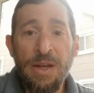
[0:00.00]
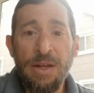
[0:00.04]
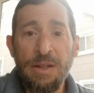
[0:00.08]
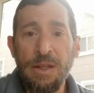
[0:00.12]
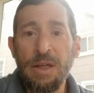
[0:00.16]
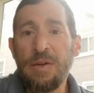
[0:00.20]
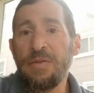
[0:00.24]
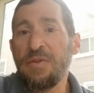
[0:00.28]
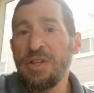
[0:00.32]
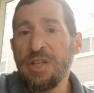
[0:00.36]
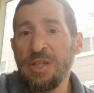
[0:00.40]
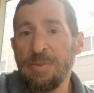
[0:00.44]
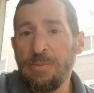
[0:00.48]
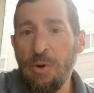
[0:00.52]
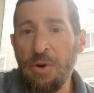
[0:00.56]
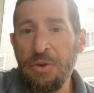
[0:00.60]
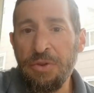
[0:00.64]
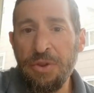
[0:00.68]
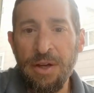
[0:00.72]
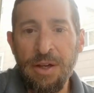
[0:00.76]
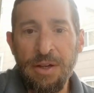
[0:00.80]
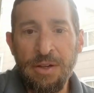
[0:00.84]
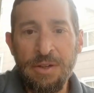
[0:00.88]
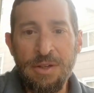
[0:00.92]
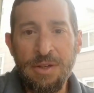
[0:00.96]
Look for the
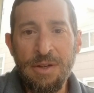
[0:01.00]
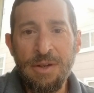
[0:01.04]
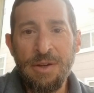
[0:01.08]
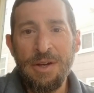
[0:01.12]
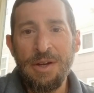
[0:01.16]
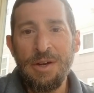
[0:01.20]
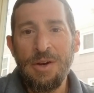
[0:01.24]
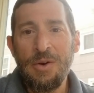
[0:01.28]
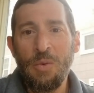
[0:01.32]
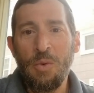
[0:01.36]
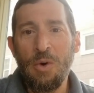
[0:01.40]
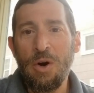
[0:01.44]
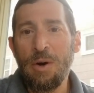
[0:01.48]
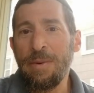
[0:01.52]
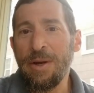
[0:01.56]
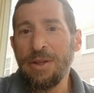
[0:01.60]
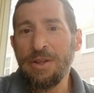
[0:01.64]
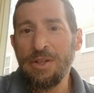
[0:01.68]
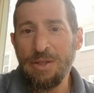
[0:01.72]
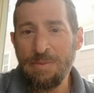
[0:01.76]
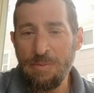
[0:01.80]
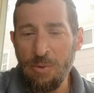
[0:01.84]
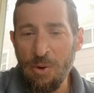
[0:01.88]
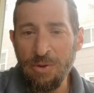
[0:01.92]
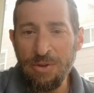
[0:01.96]
small things, worry
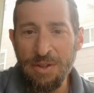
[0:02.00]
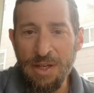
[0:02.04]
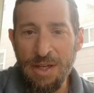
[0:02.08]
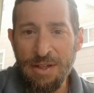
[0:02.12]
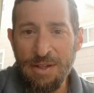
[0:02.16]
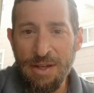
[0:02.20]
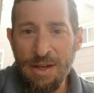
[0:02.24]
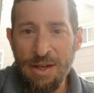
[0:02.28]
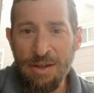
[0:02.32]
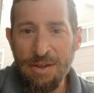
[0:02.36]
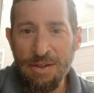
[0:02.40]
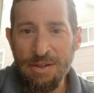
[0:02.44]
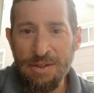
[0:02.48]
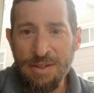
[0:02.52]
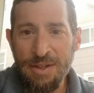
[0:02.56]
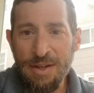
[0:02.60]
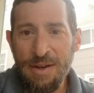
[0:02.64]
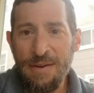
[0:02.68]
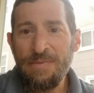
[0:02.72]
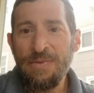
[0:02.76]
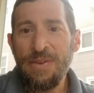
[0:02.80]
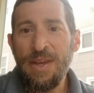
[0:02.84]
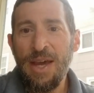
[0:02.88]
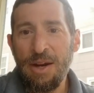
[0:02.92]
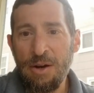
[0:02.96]
about the small
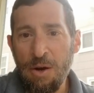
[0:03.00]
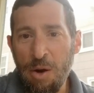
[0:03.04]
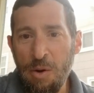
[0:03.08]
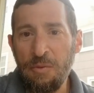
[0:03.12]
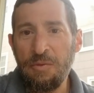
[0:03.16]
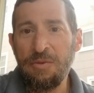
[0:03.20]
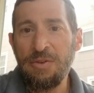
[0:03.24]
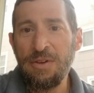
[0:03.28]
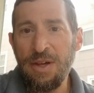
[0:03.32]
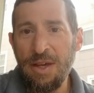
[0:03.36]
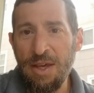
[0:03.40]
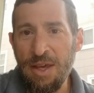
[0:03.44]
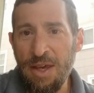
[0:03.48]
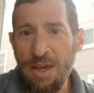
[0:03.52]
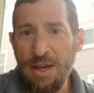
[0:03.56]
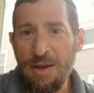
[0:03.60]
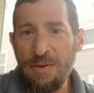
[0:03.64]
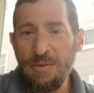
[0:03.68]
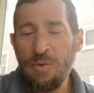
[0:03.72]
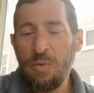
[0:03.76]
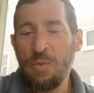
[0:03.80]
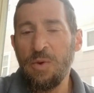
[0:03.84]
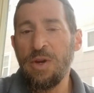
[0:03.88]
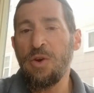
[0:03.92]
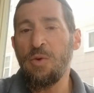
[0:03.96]
details, and
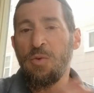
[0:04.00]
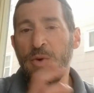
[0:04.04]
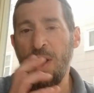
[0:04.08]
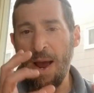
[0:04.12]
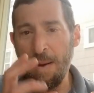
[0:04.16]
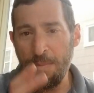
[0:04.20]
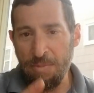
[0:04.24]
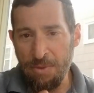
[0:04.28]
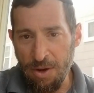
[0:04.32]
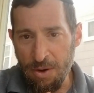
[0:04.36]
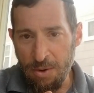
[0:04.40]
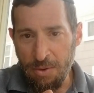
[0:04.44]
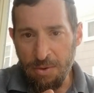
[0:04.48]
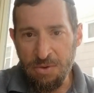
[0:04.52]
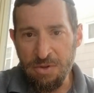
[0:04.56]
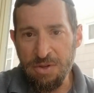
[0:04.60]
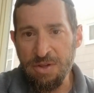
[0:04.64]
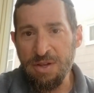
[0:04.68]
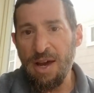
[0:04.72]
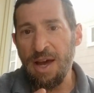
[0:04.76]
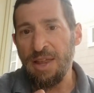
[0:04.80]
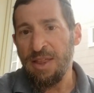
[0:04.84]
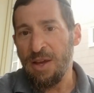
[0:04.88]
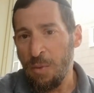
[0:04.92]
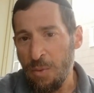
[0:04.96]
hopefully we grab
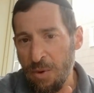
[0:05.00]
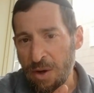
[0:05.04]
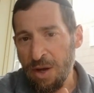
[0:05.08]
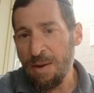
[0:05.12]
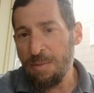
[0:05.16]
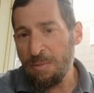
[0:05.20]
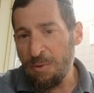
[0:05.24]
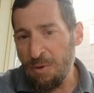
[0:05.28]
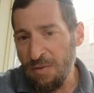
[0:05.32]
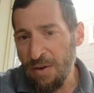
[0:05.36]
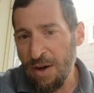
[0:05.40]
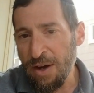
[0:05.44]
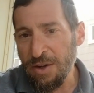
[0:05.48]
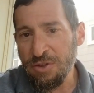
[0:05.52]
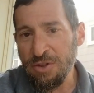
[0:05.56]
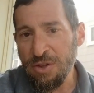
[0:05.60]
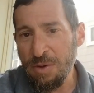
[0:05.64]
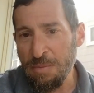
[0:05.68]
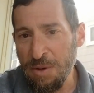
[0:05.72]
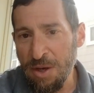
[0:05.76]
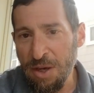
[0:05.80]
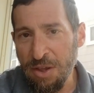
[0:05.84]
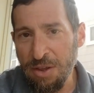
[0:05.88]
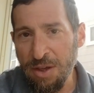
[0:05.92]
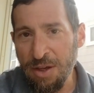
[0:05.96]
those, and then we can move on
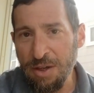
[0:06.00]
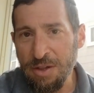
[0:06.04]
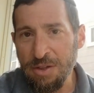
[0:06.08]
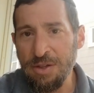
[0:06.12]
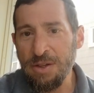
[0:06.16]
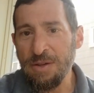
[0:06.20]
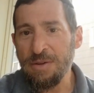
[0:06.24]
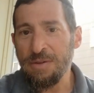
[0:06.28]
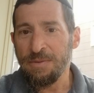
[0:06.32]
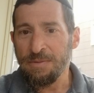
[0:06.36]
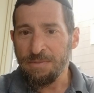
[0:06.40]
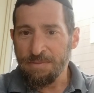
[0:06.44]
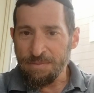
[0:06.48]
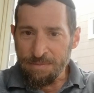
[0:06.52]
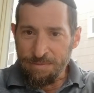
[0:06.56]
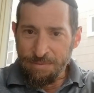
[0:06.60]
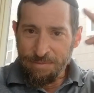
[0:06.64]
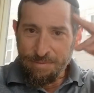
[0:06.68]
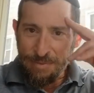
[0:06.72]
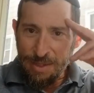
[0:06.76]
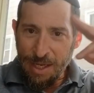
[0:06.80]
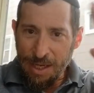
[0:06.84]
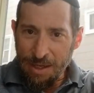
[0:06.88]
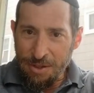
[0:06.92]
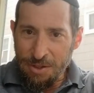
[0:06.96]
to big things.
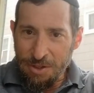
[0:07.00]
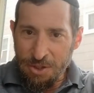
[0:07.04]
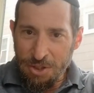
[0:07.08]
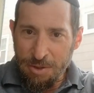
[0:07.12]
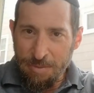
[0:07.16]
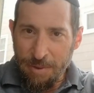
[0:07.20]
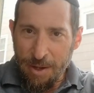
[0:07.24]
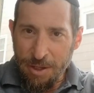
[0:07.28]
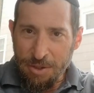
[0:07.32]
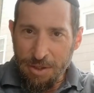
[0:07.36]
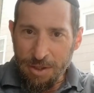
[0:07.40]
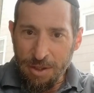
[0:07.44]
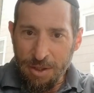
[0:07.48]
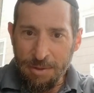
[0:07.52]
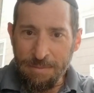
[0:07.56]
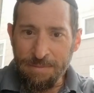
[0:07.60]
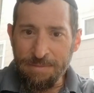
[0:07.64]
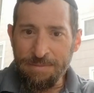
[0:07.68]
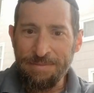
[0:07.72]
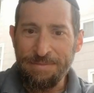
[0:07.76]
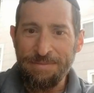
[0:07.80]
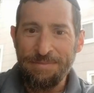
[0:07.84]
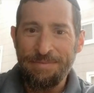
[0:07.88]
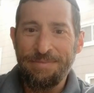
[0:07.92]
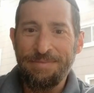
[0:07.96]
Shabbat
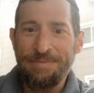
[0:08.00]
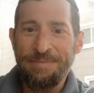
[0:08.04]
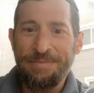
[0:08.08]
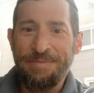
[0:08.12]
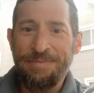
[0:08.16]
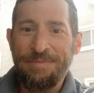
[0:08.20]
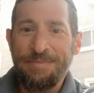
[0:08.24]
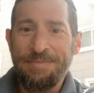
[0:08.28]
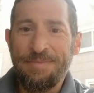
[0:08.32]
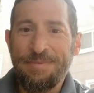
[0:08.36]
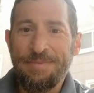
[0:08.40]
Shalom.